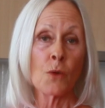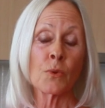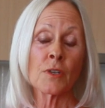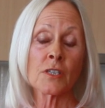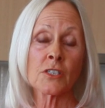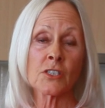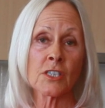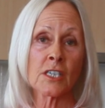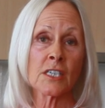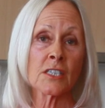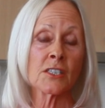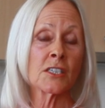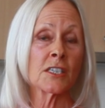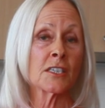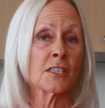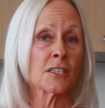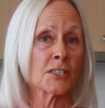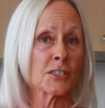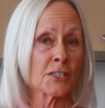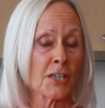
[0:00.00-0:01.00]
With 60
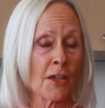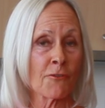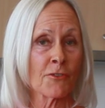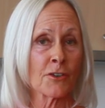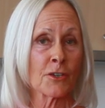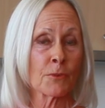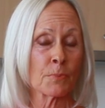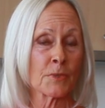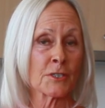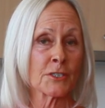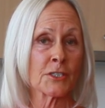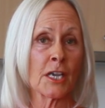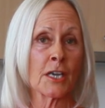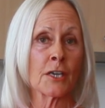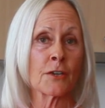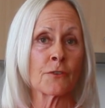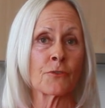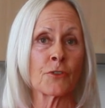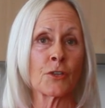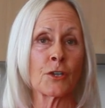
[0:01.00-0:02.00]
to
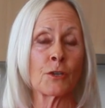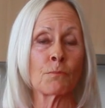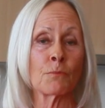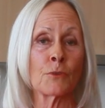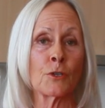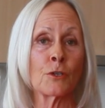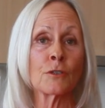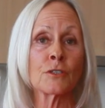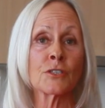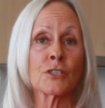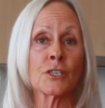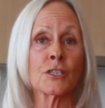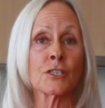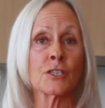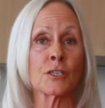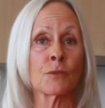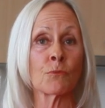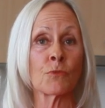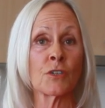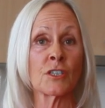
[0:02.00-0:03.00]
70% of the immune
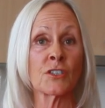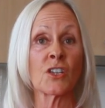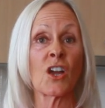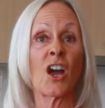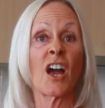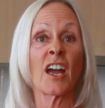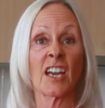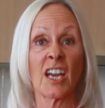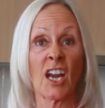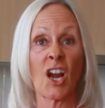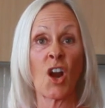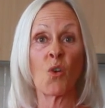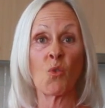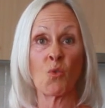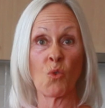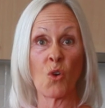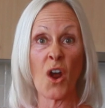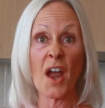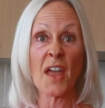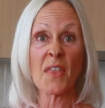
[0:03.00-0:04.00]
system residing
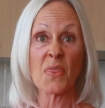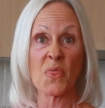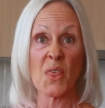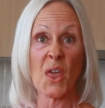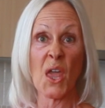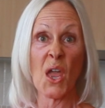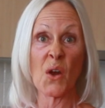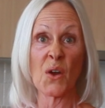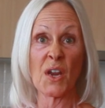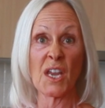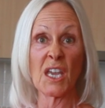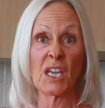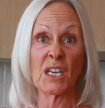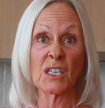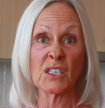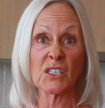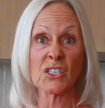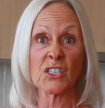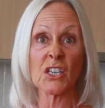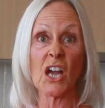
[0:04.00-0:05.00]
right there
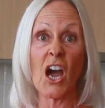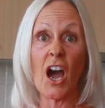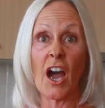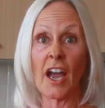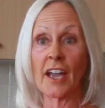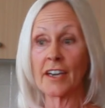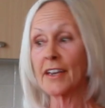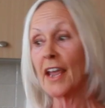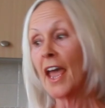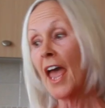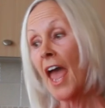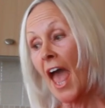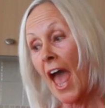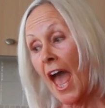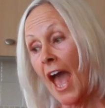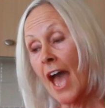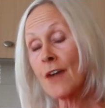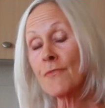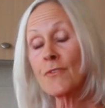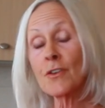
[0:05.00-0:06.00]
inside,
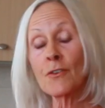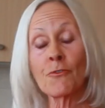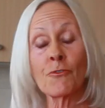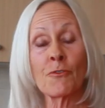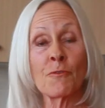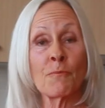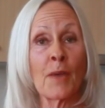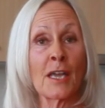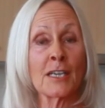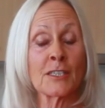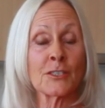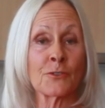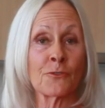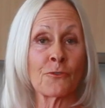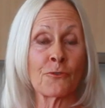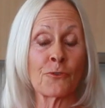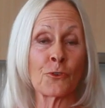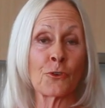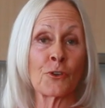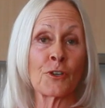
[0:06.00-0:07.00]
having fermented
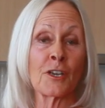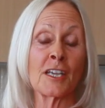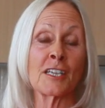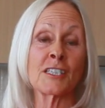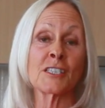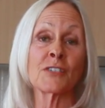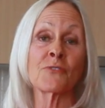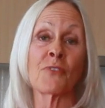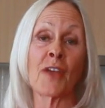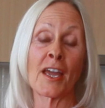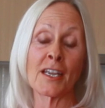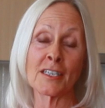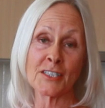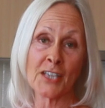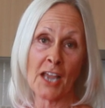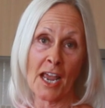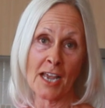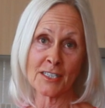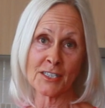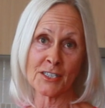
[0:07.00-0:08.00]
food is
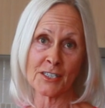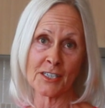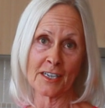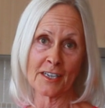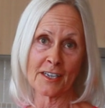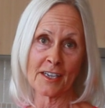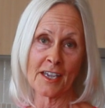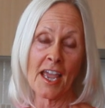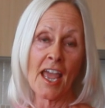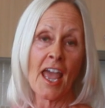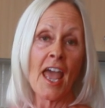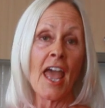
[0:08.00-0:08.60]
fantastic.